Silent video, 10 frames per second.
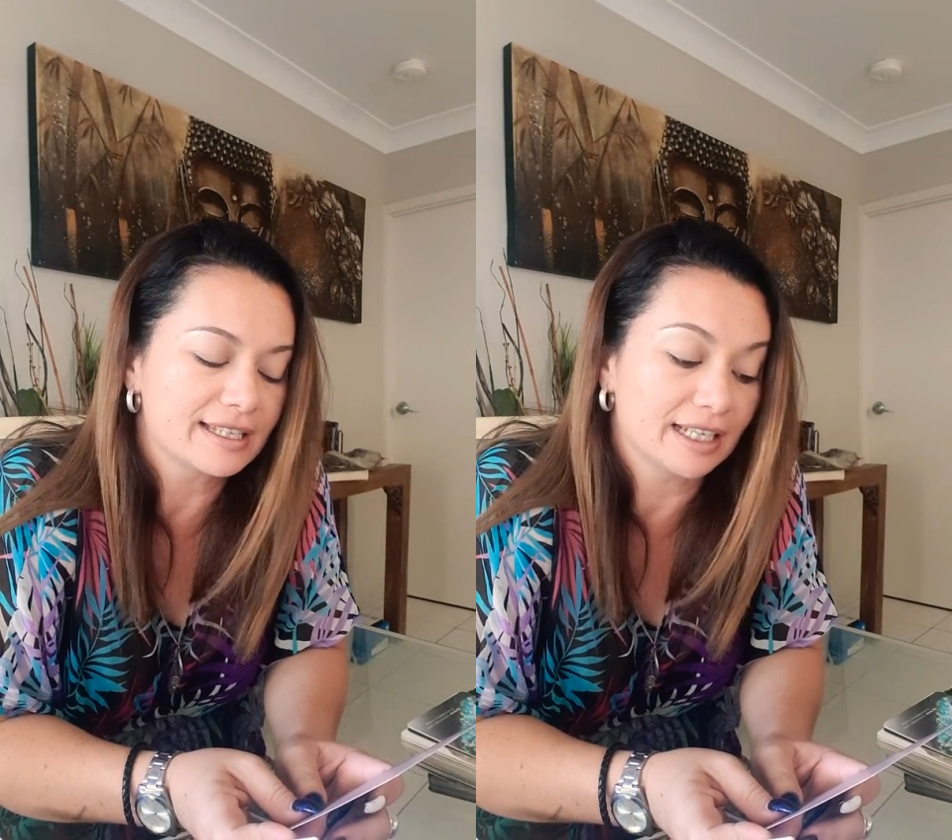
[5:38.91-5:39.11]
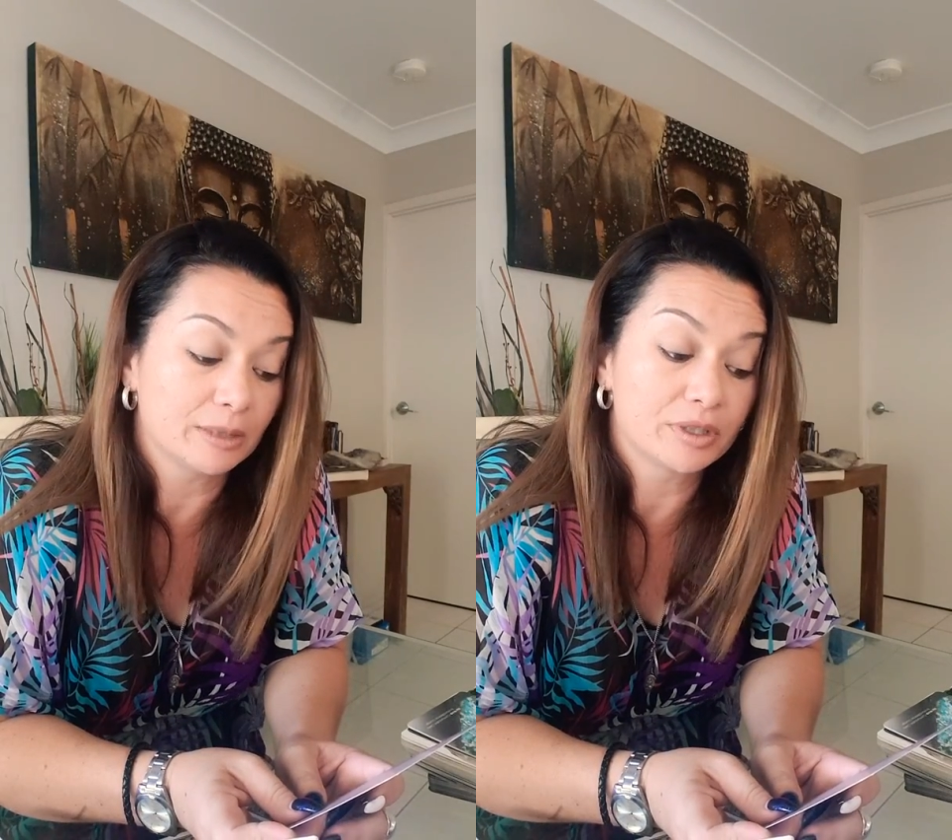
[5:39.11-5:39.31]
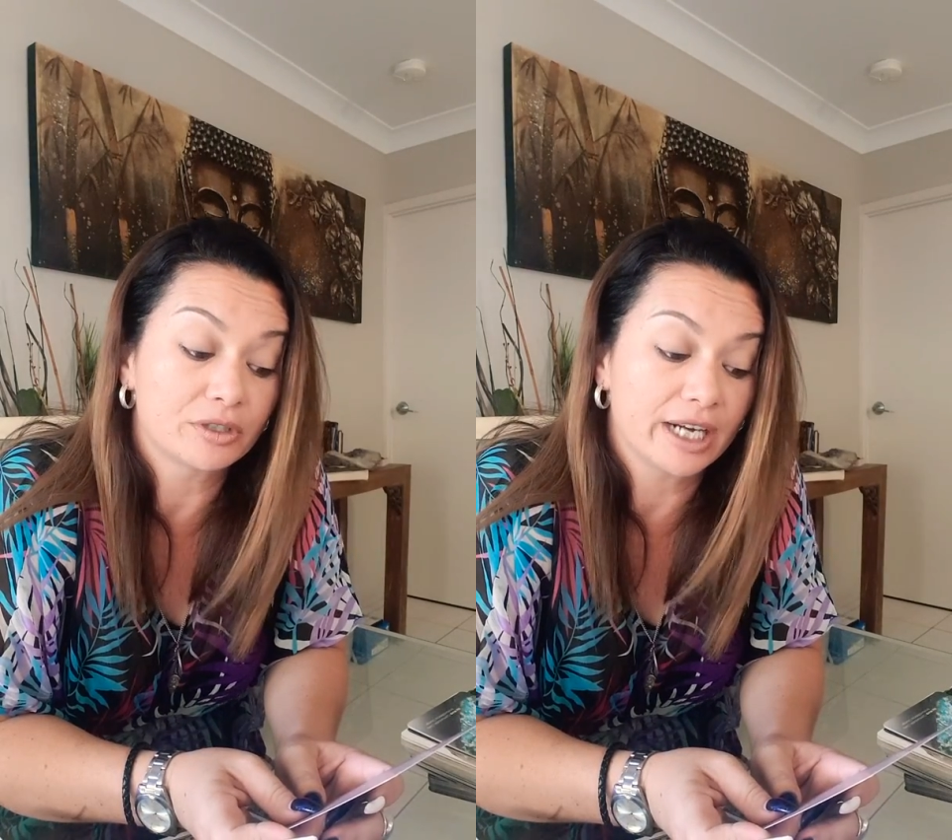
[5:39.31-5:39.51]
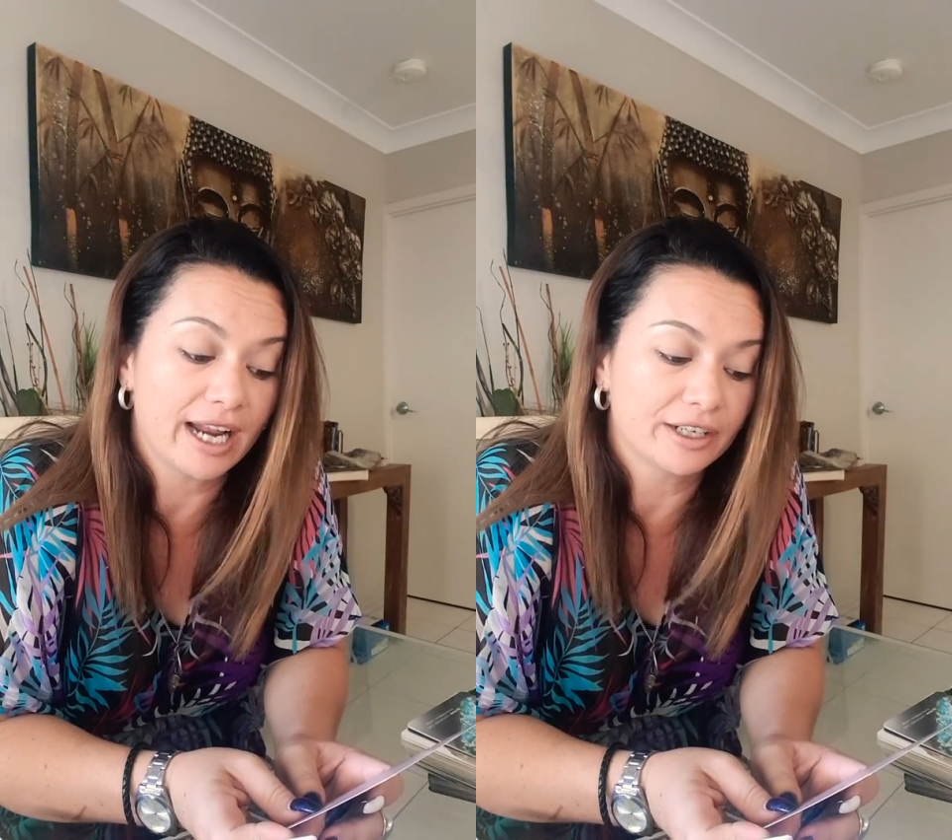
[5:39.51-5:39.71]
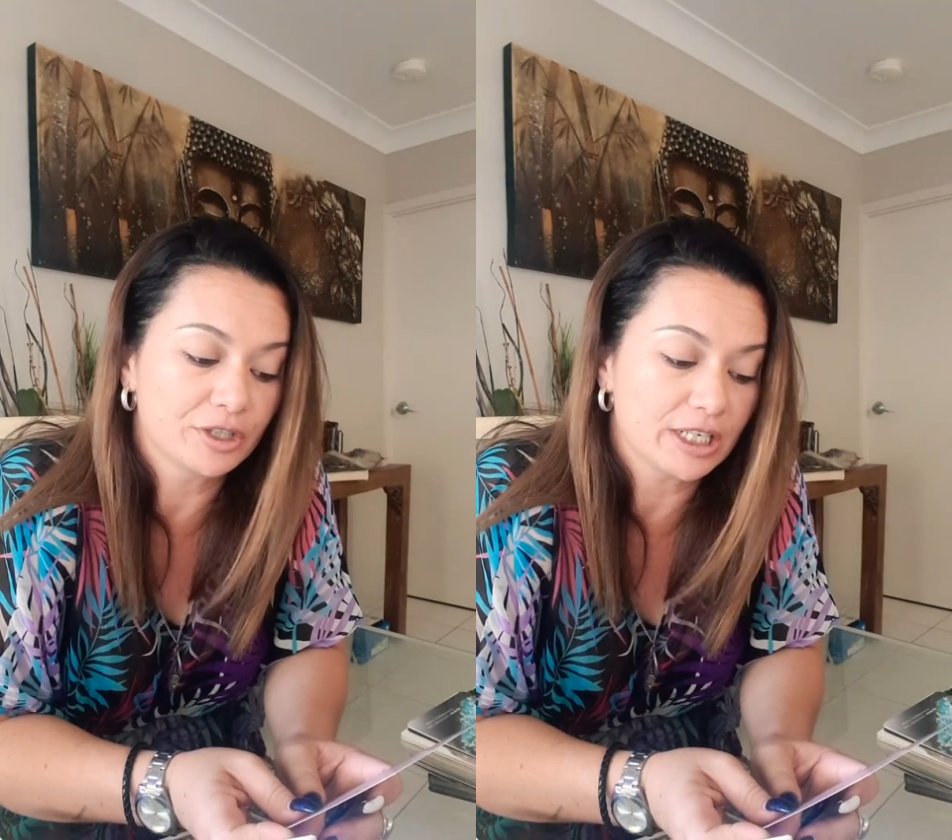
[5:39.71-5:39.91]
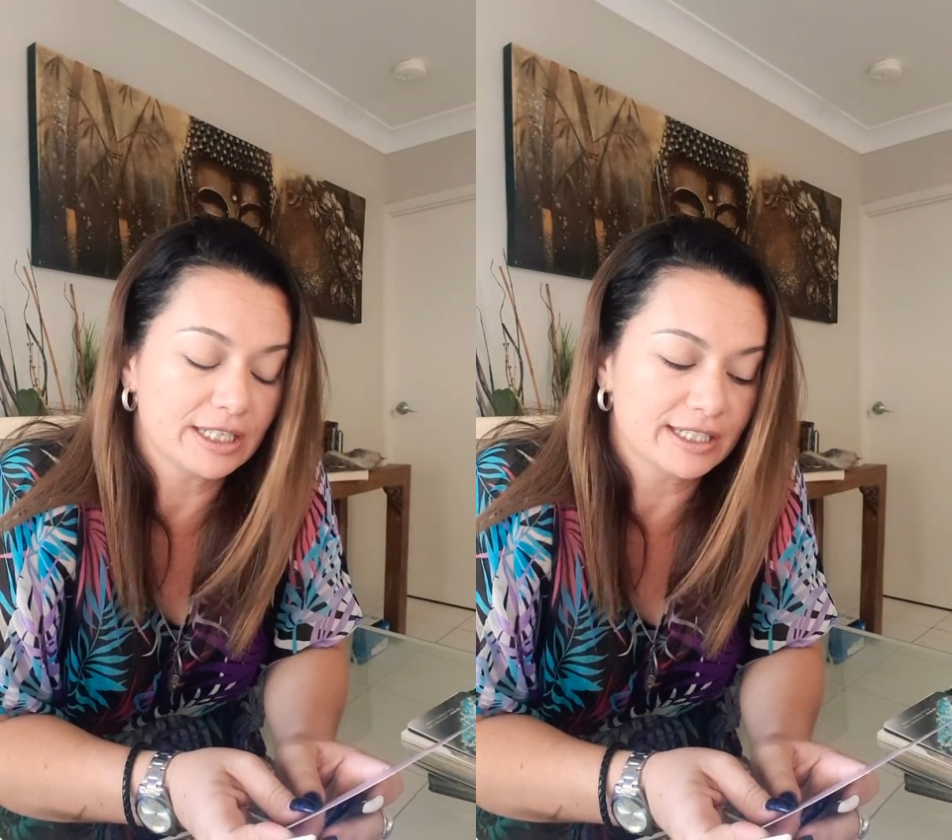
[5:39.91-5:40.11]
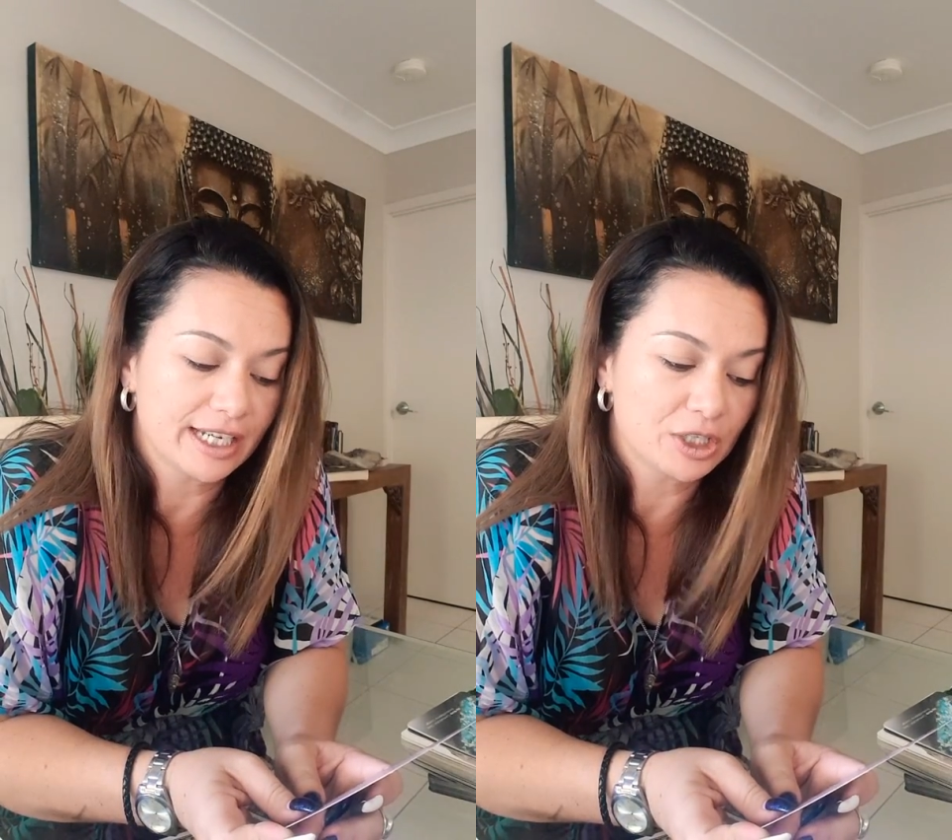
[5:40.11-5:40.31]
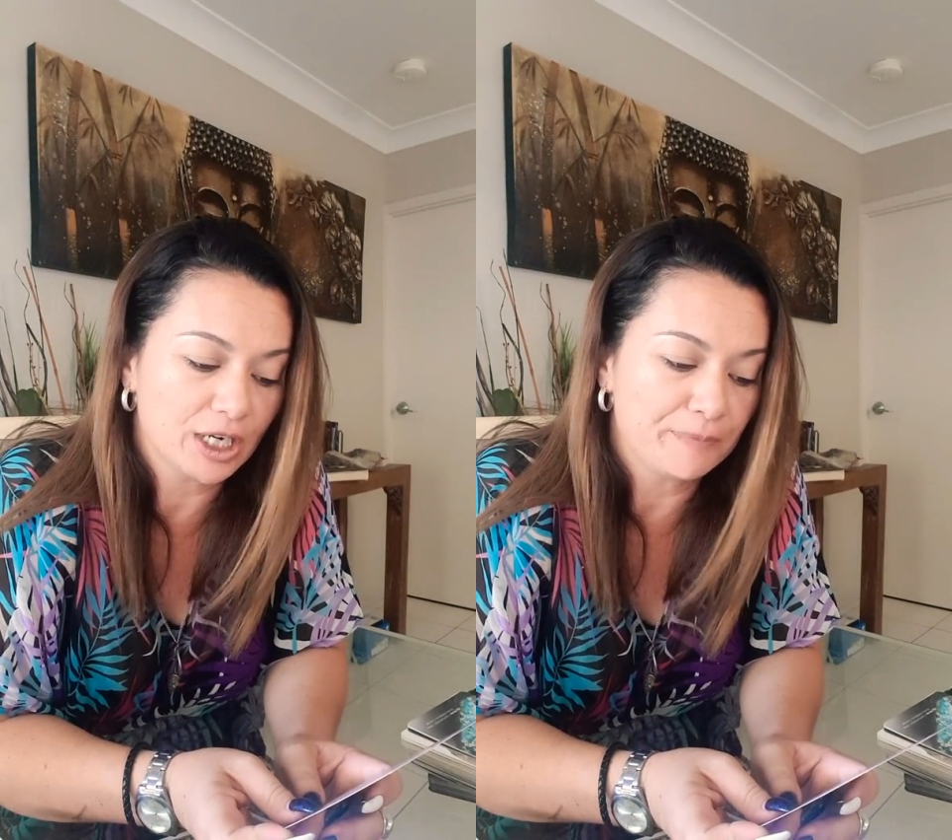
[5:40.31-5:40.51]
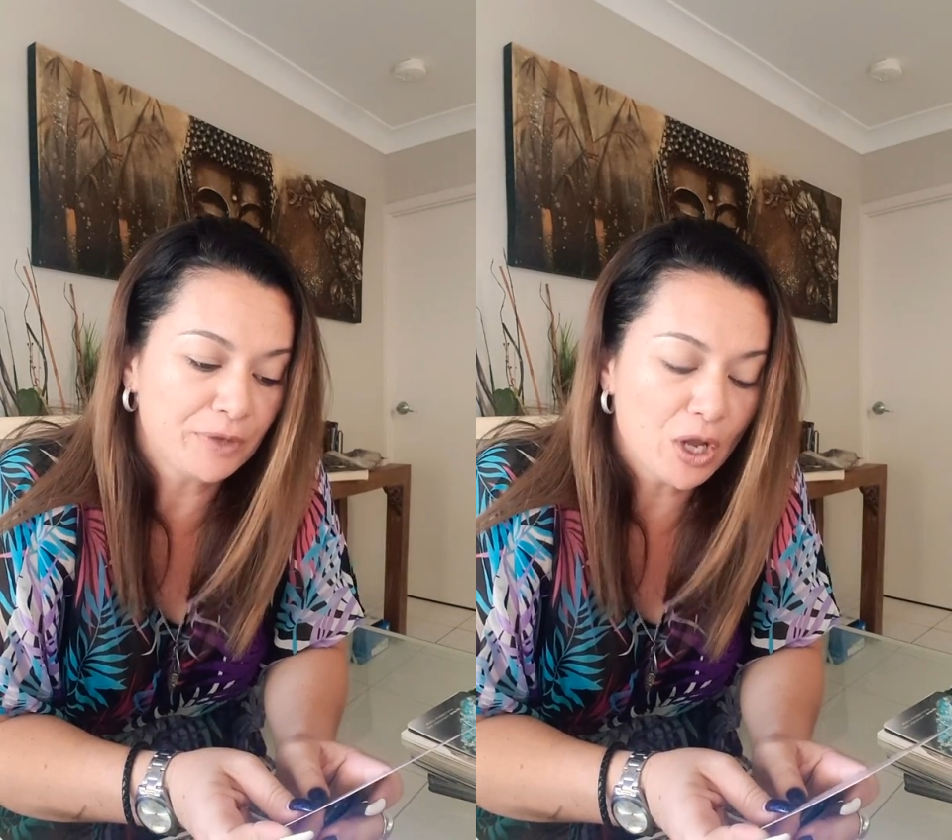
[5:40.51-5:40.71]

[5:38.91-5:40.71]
celebratory energies, Saggy.